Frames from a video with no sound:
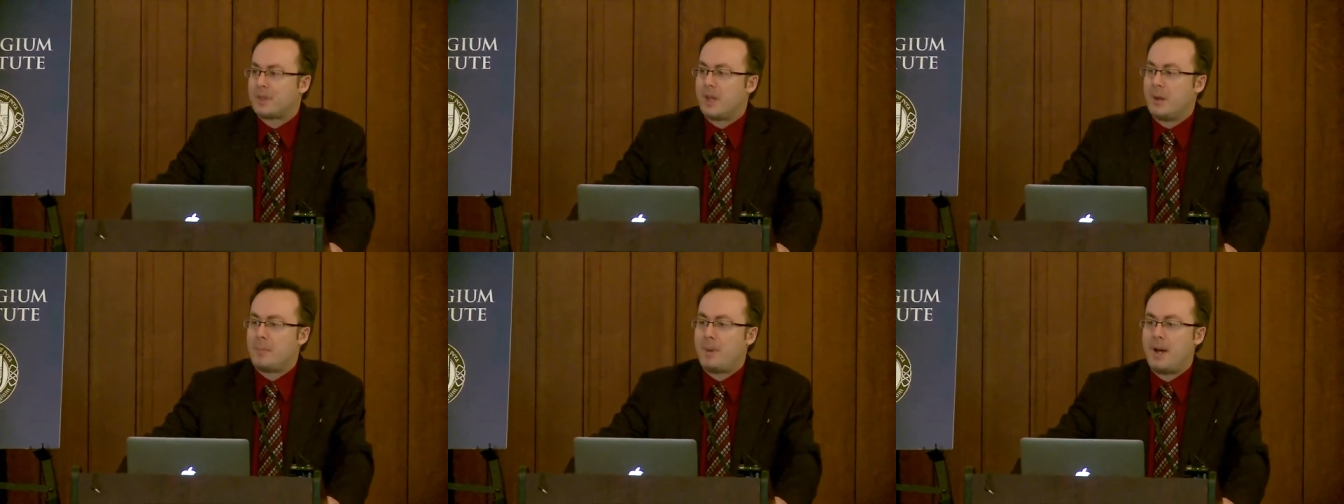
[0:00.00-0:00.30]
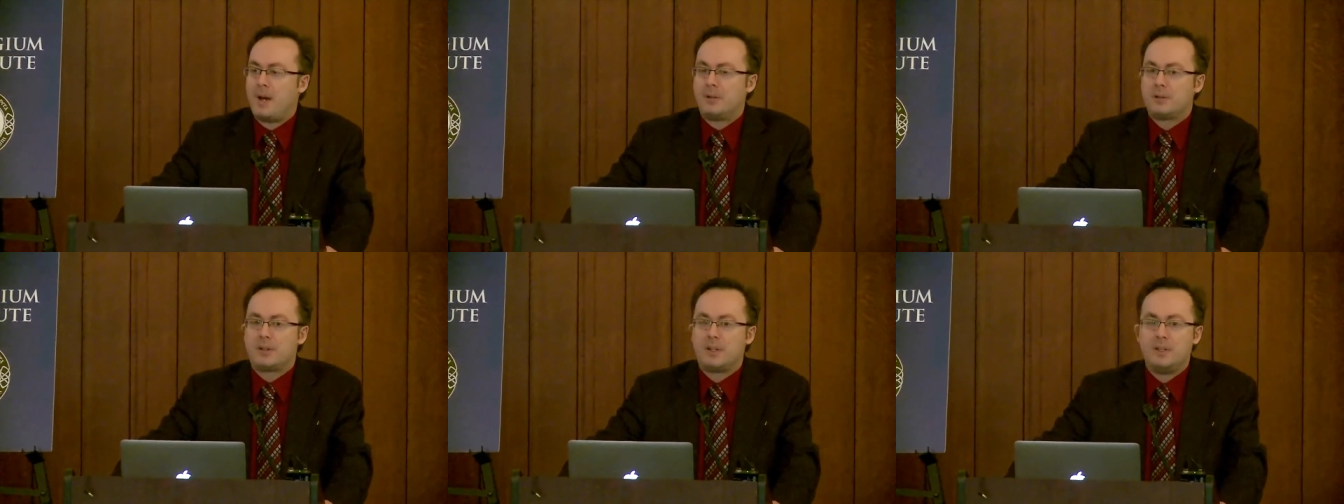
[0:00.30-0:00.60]

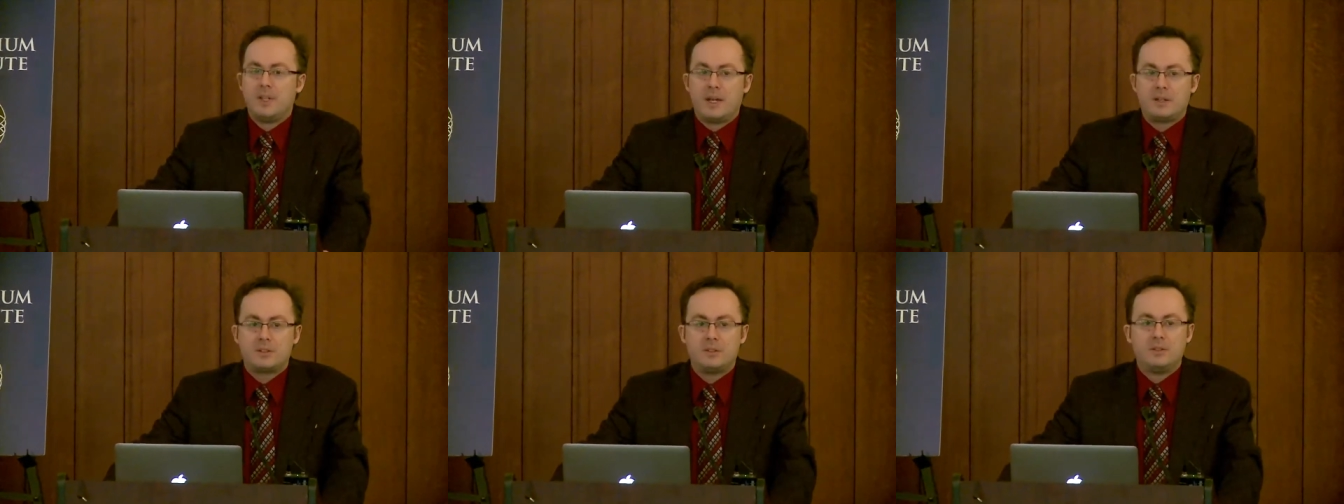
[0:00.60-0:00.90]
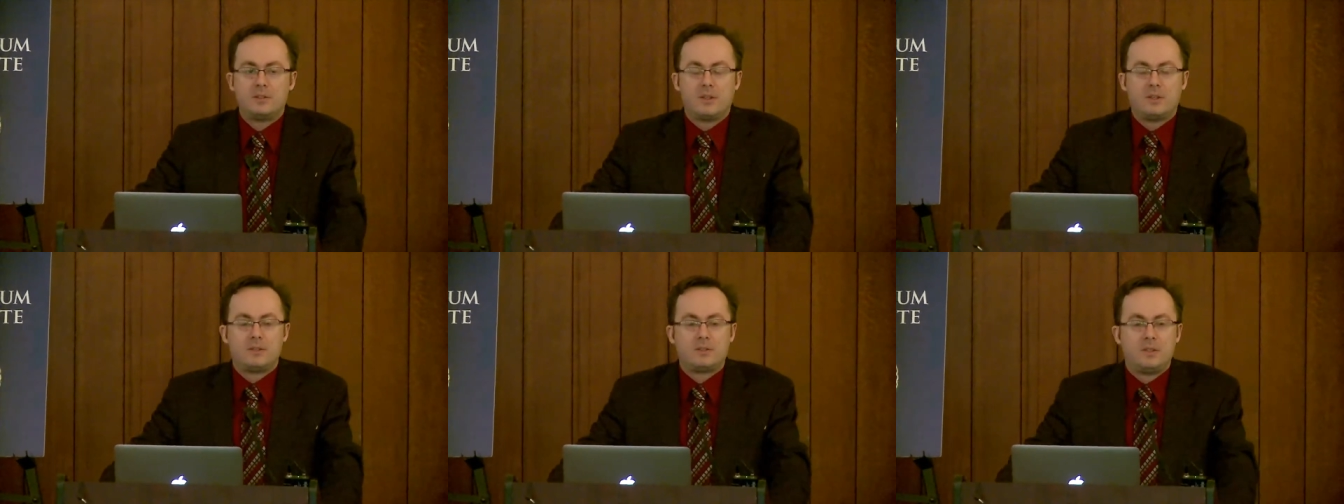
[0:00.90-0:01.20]
about
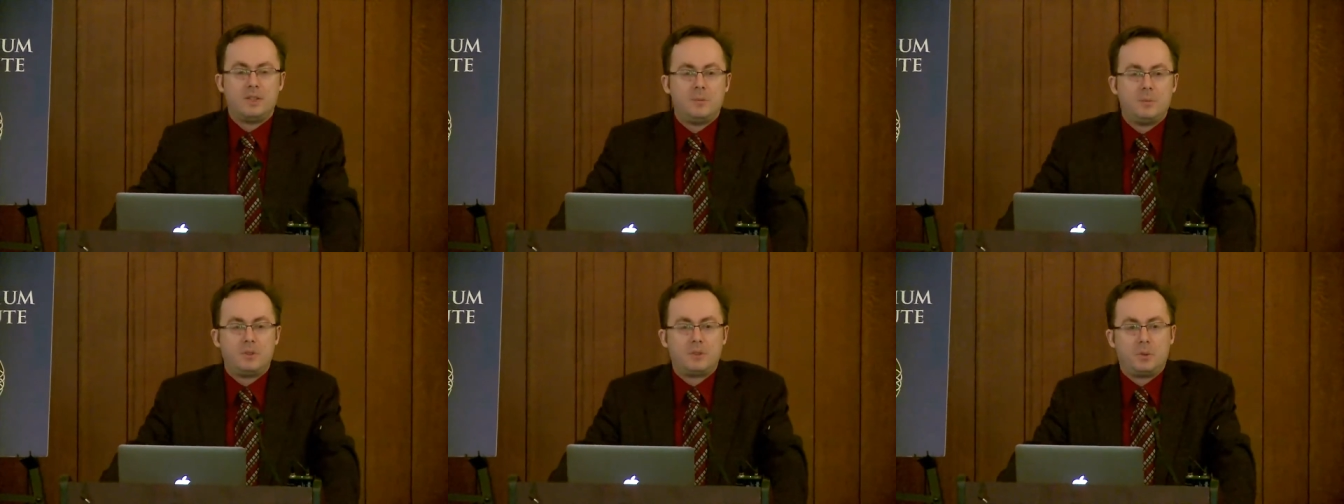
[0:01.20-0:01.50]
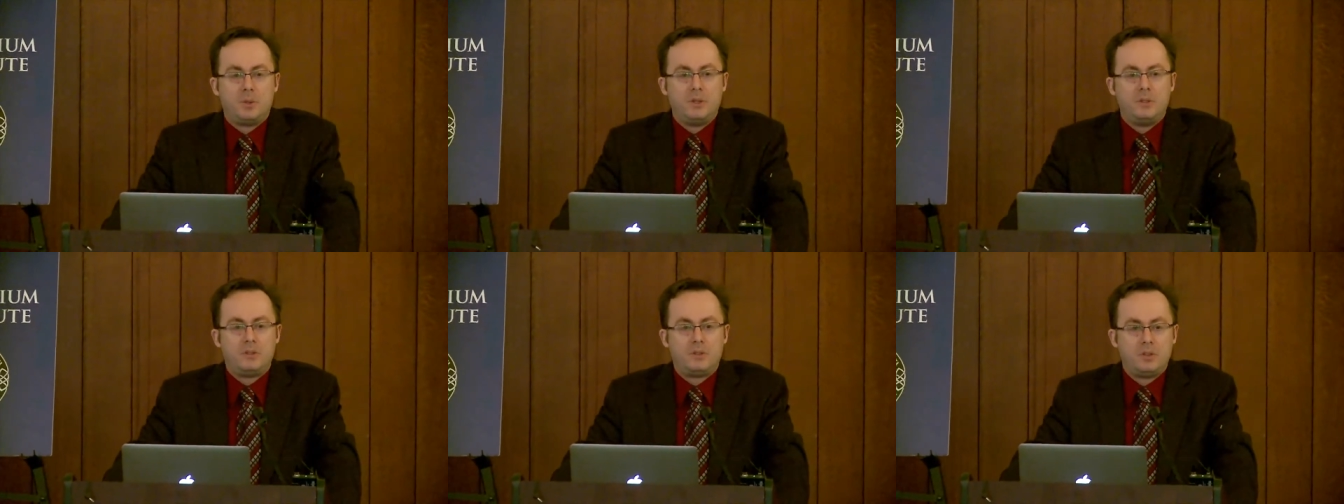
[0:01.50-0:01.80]
connections I see
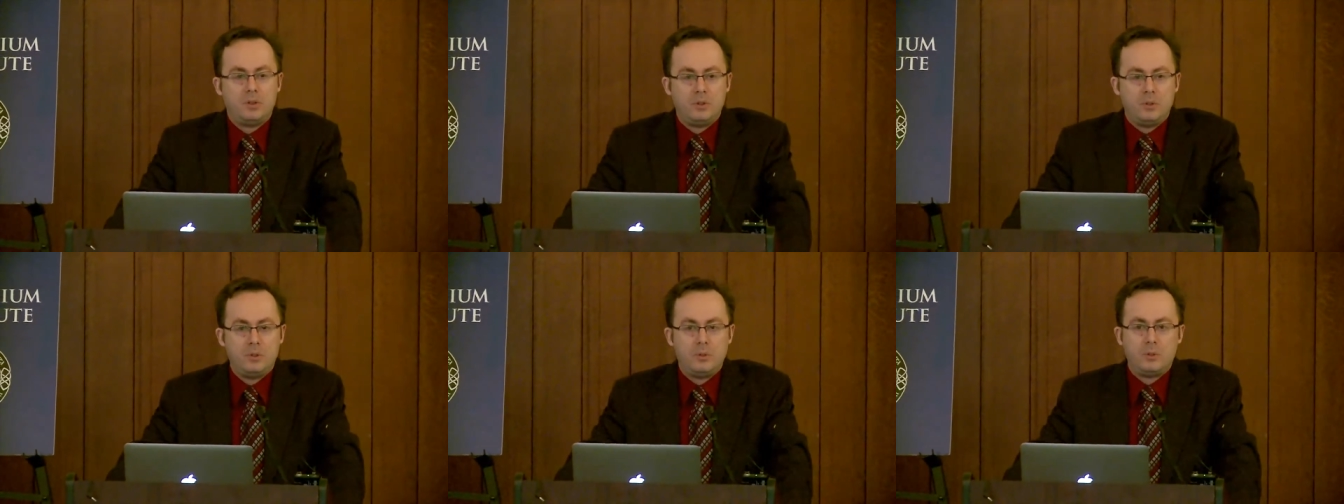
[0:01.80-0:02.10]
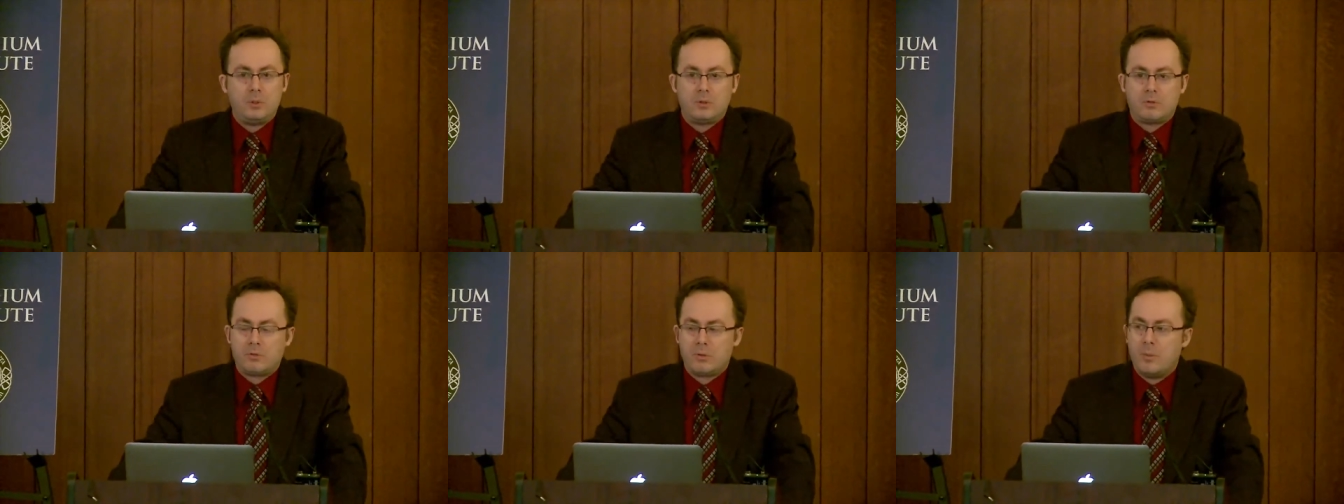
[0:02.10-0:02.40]
between
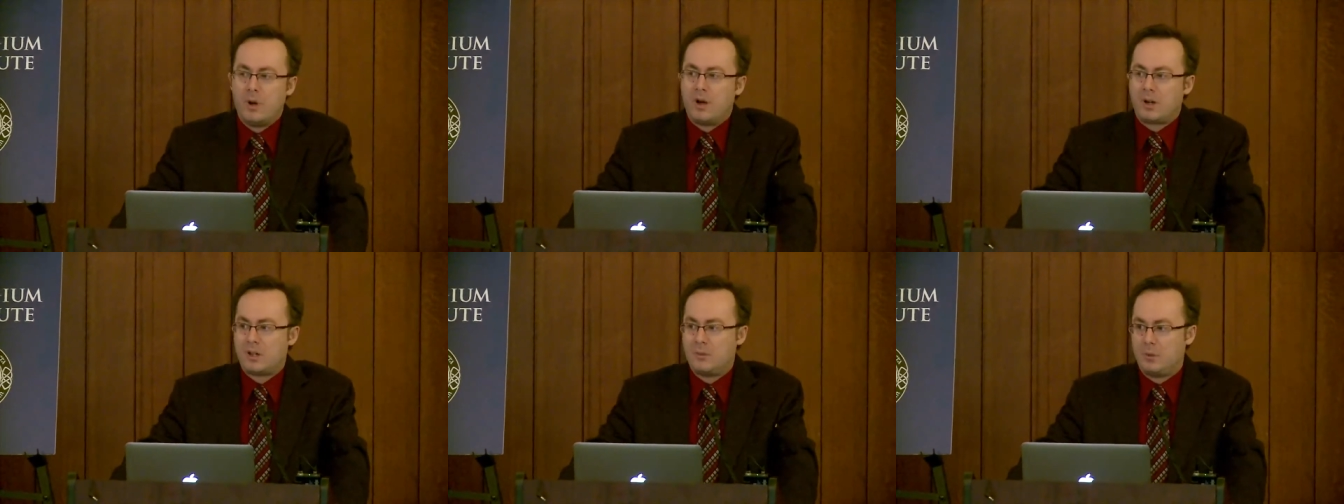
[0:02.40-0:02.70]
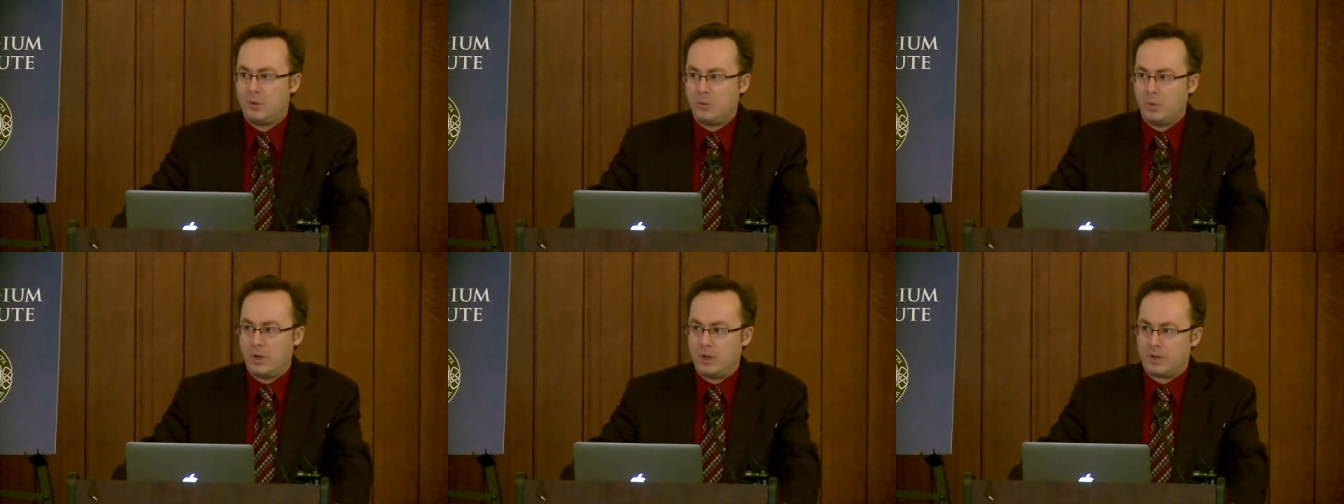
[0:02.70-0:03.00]
two
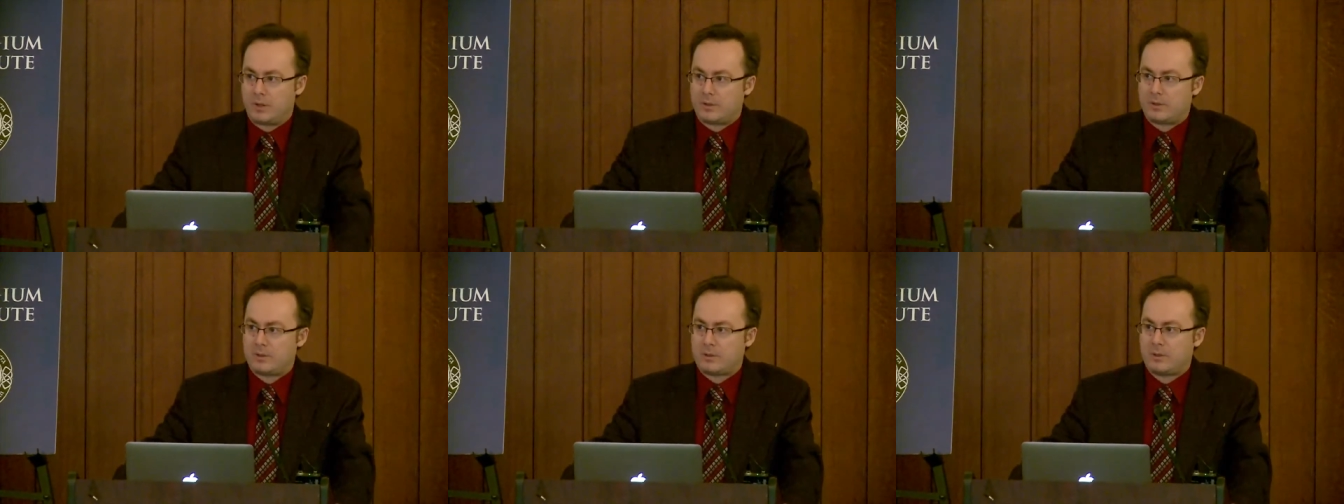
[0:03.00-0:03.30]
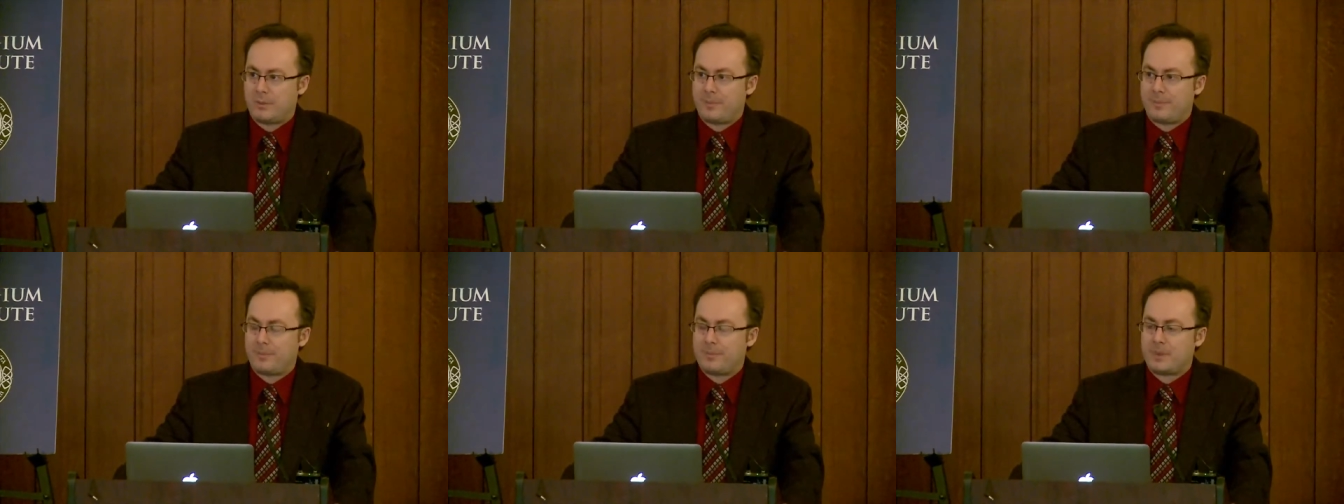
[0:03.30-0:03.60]
remarkable works.